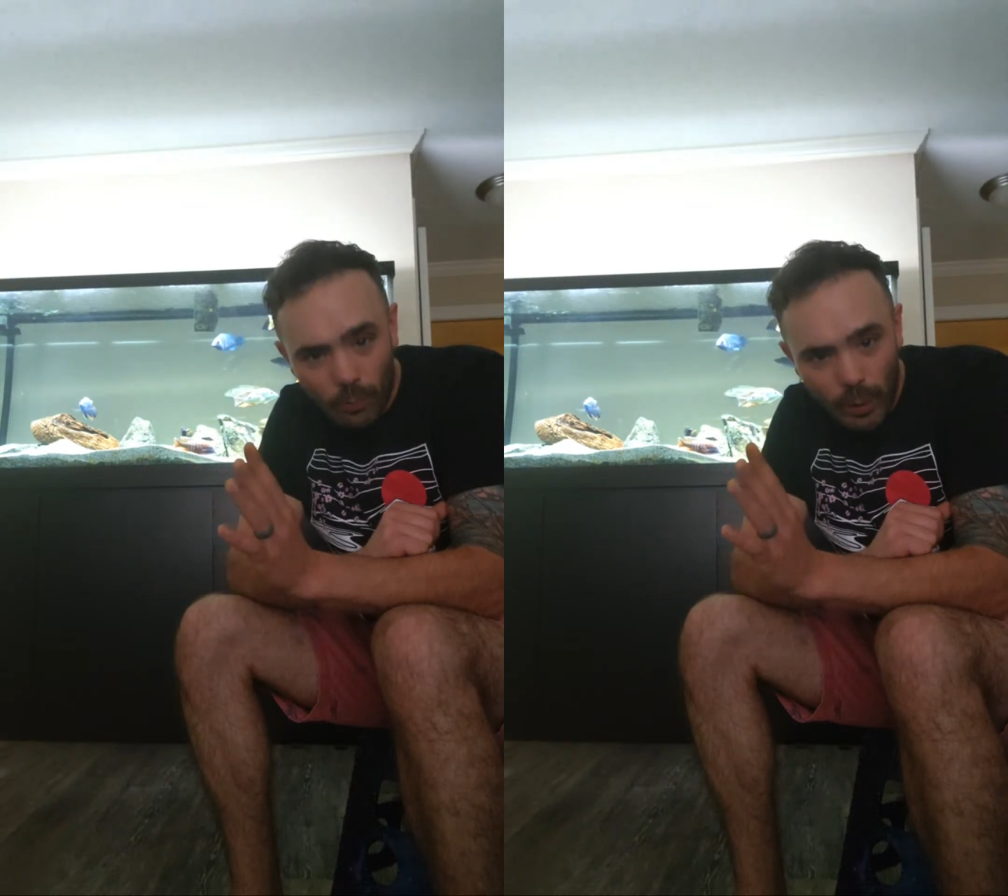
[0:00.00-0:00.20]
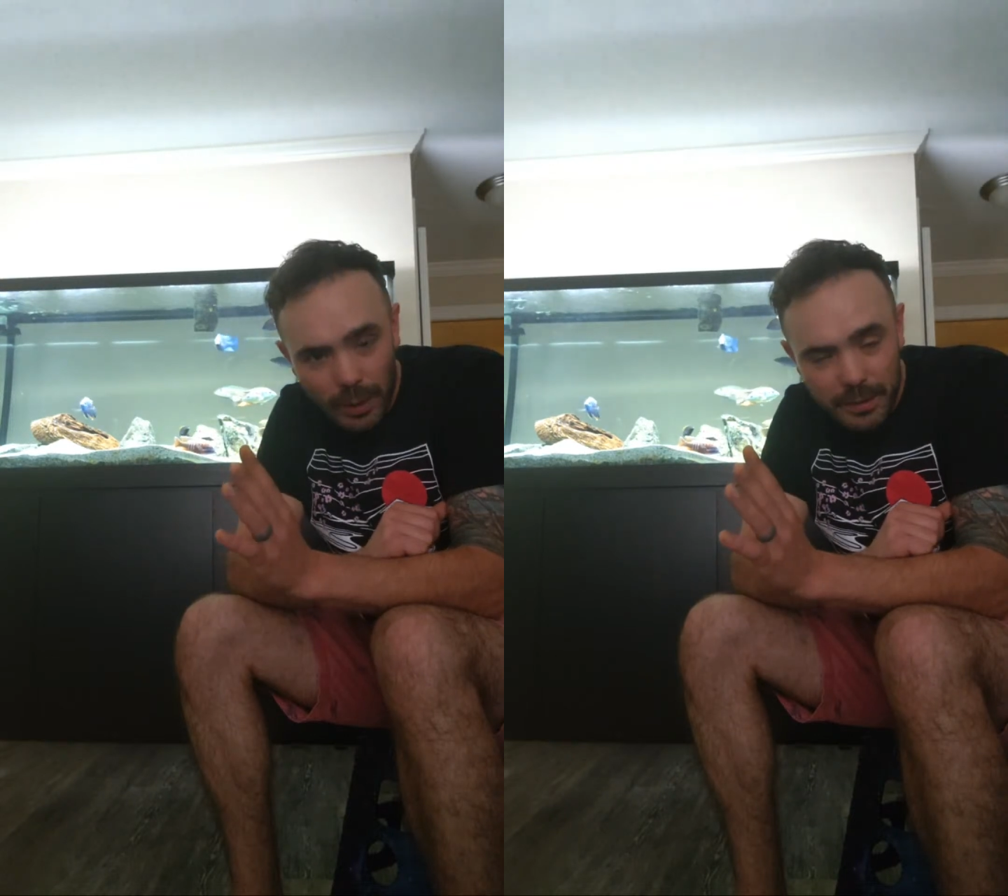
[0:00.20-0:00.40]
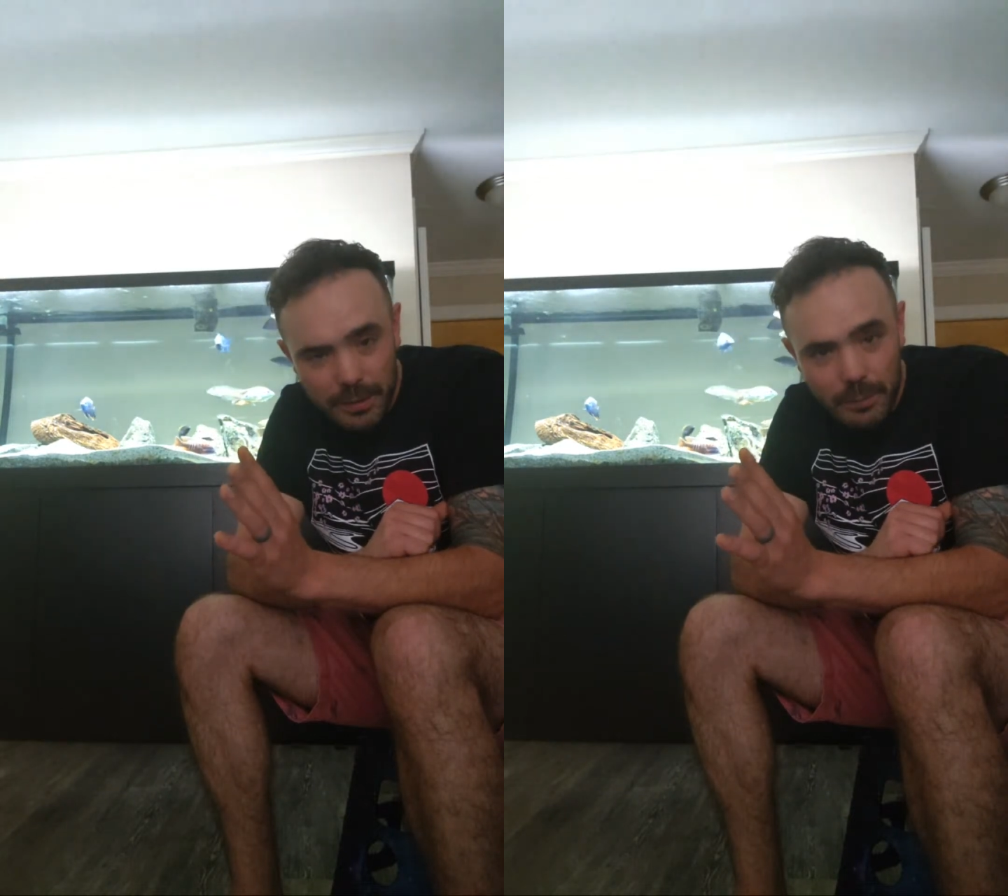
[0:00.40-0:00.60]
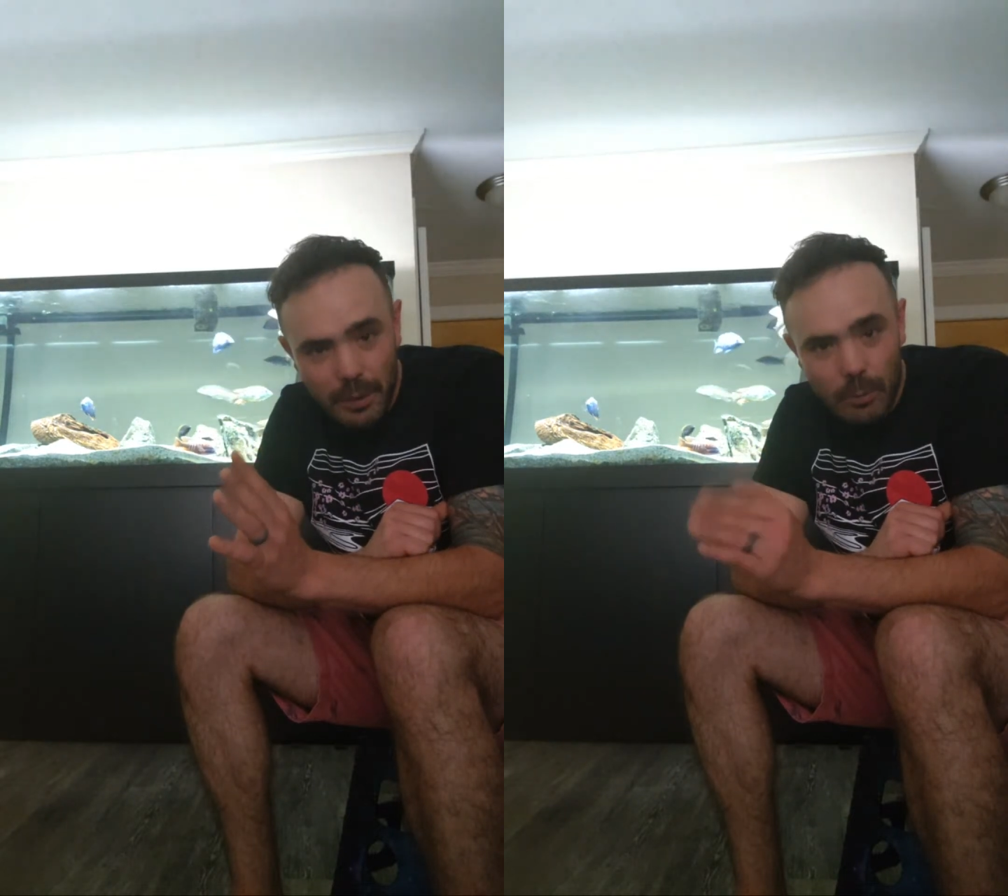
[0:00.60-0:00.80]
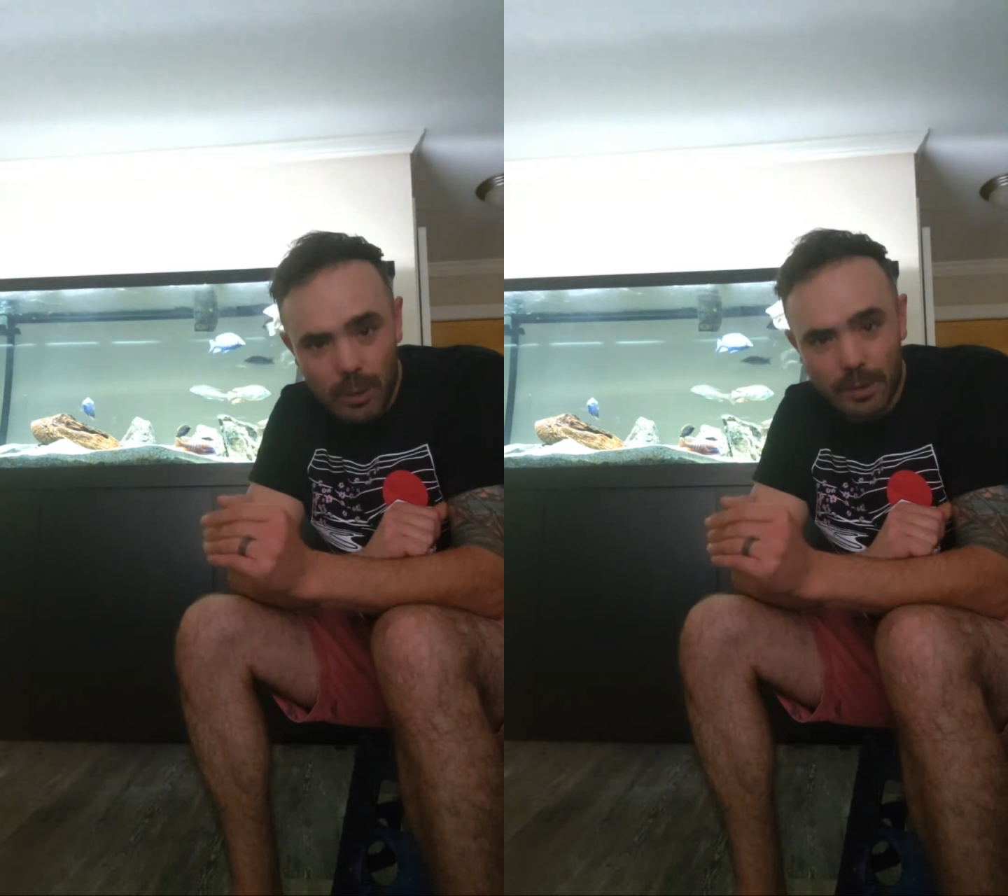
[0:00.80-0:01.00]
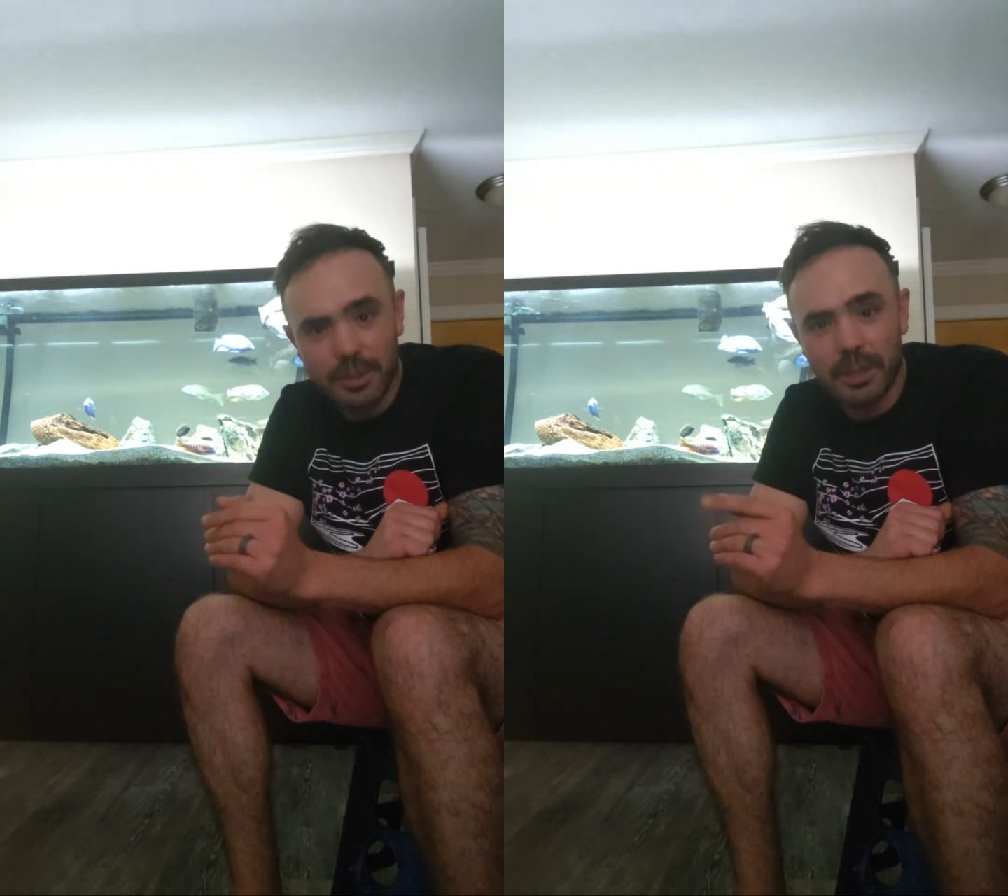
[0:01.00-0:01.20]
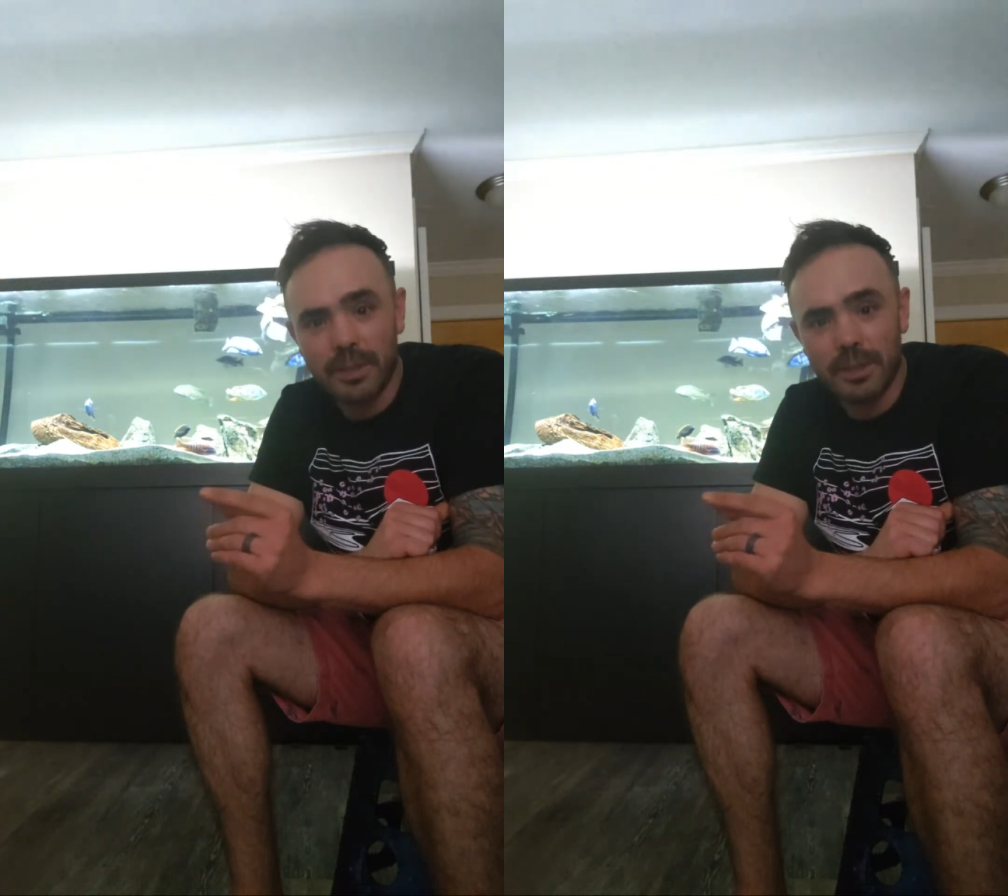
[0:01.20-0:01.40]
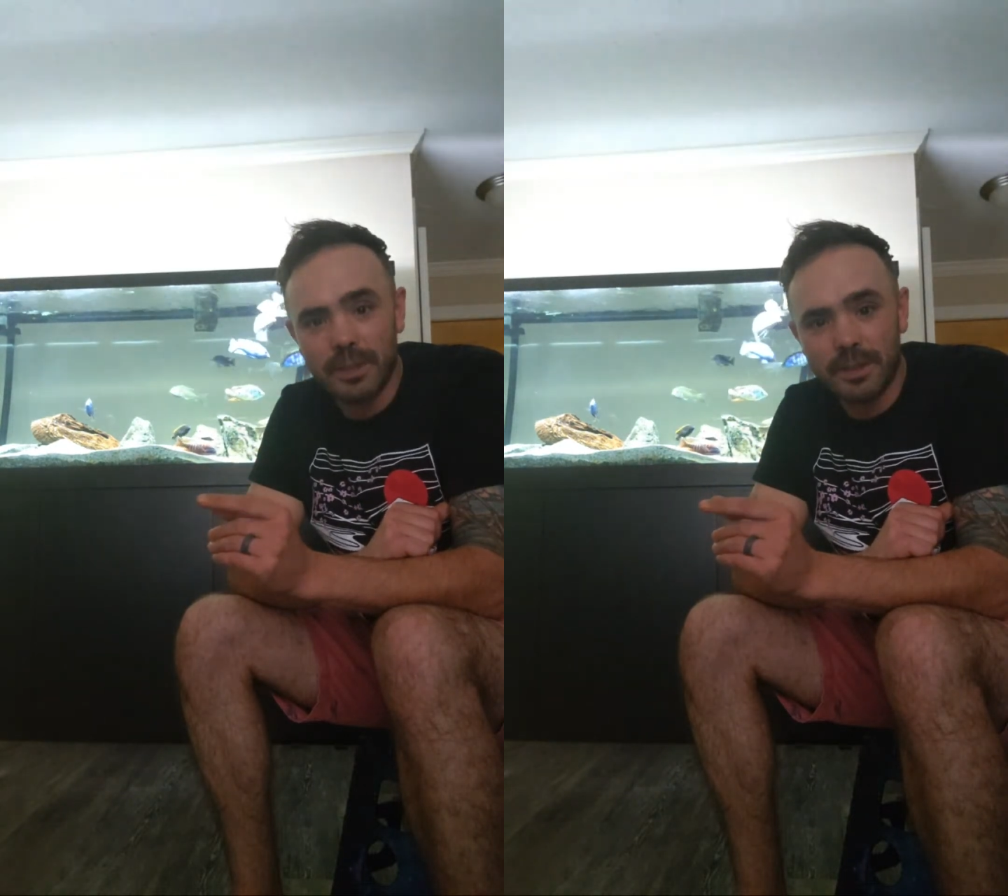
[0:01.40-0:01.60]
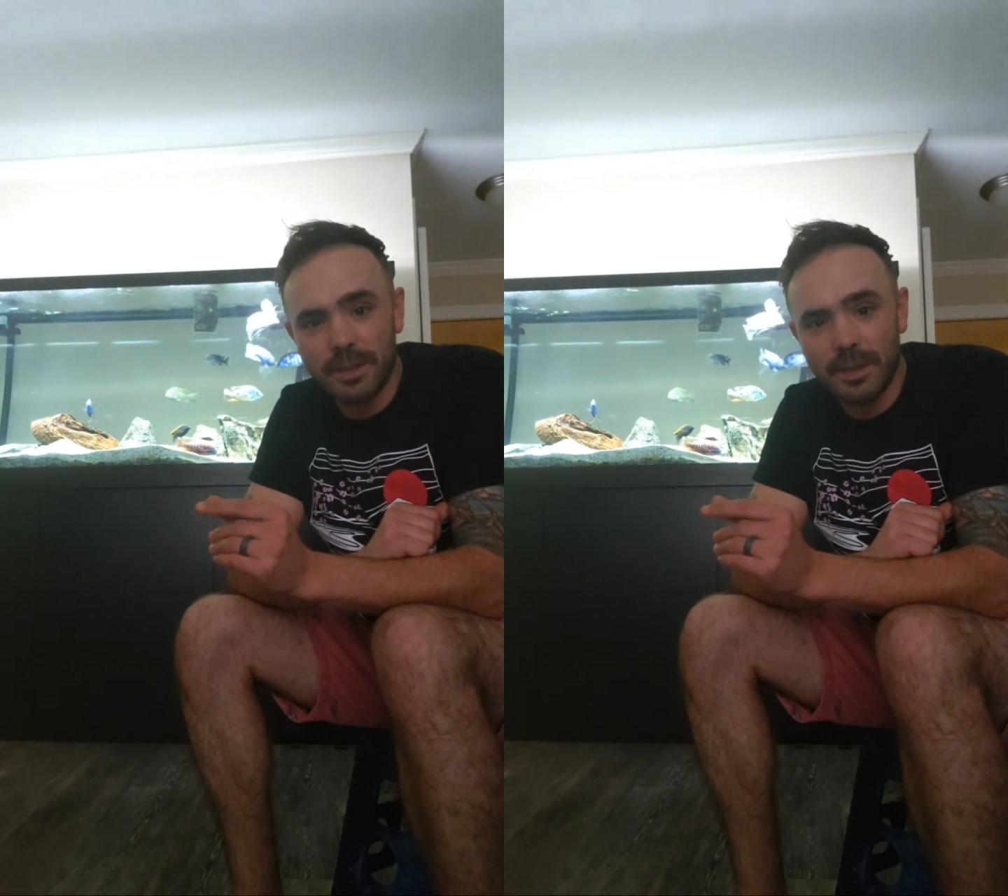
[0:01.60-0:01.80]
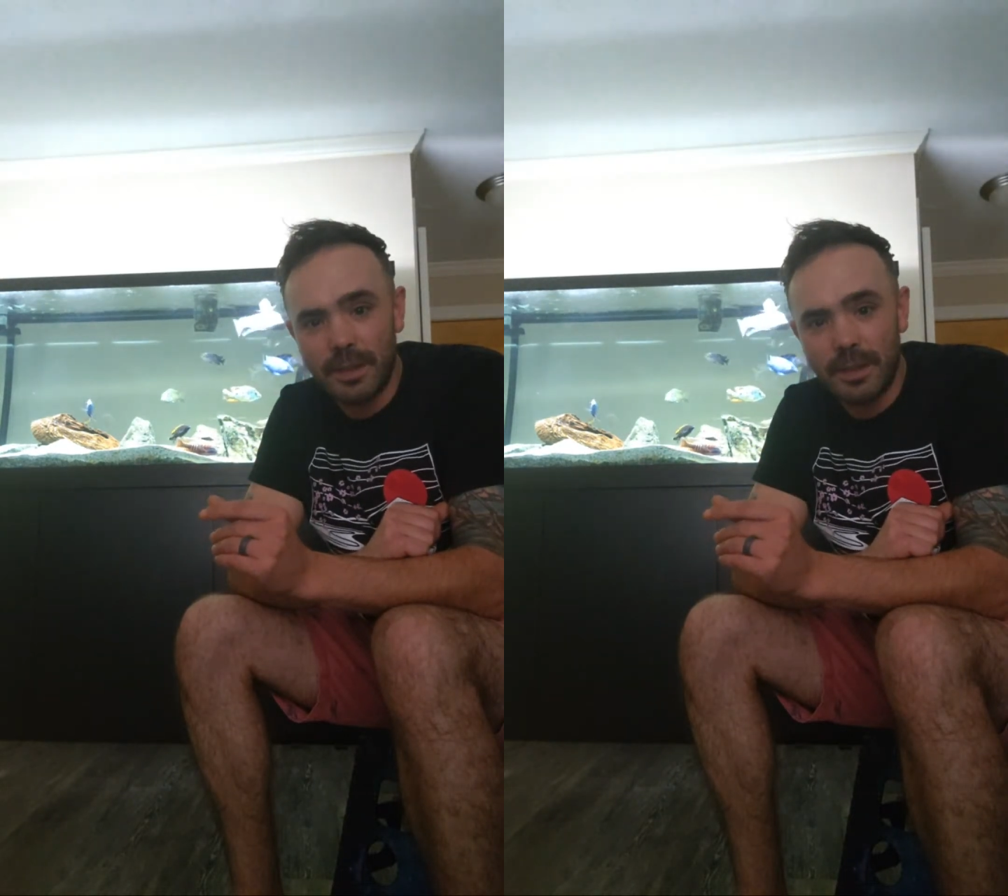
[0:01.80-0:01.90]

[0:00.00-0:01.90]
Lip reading: when I do my water changes.